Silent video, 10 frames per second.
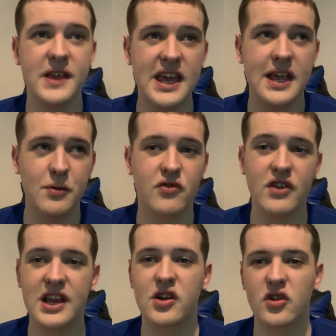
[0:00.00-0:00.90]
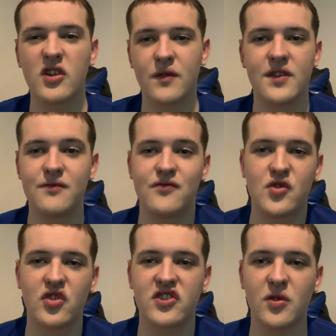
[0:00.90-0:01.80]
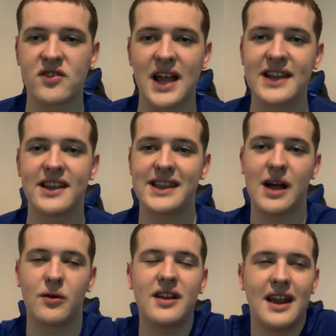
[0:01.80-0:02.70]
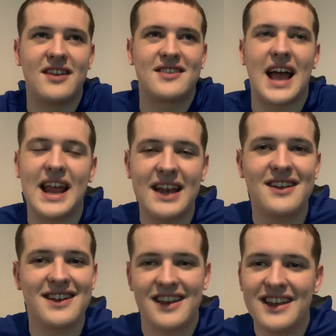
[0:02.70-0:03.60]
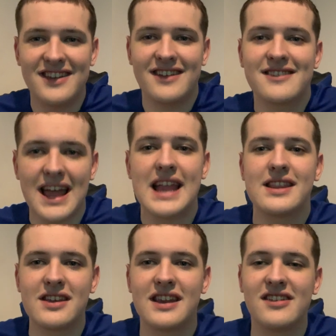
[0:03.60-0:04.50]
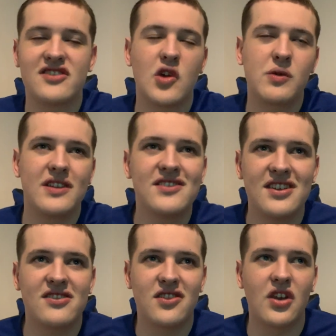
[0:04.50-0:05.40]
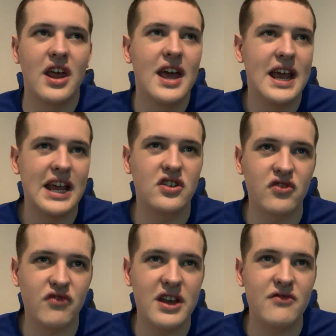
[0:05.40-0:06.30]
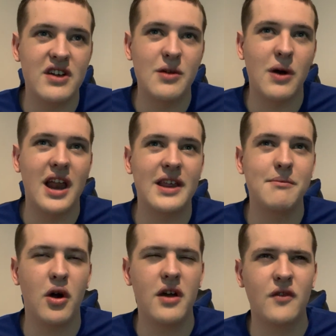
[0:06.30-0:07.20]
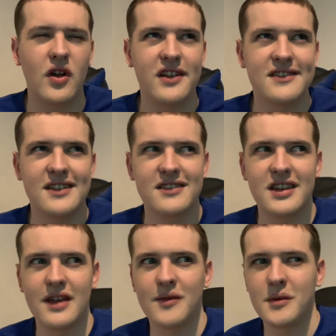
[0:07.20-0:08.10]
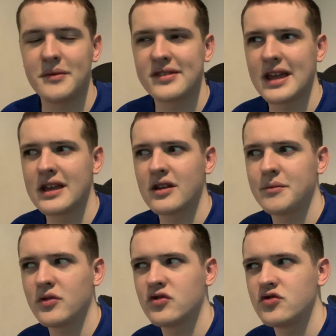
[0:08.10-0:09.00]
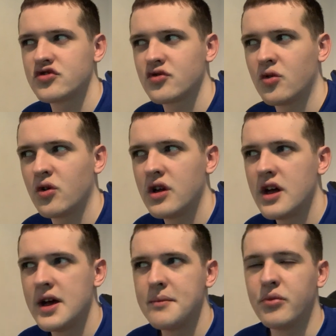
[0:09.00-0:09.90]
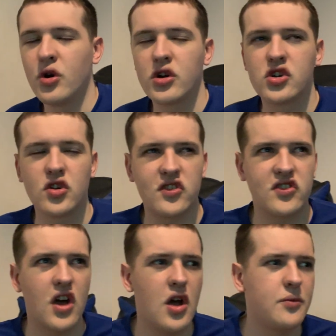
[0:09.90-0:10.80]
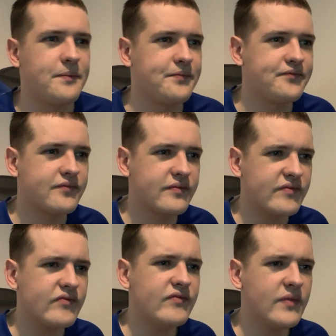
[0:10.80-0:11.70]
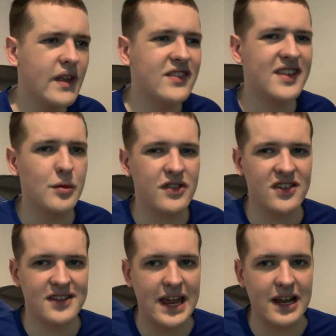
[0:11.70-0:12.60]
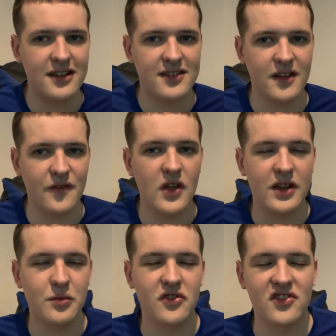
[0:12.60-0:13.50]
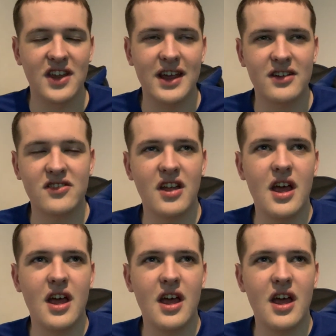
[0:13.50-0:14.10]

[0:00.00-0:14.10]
he was really good. Gusto's standard now. It's his standard. He's so consistent. He does really, really well. He might have got an assist today, if I'm not mistaken. I'm not too sure. But Gusto, I'd say, was a six. I think he was a six.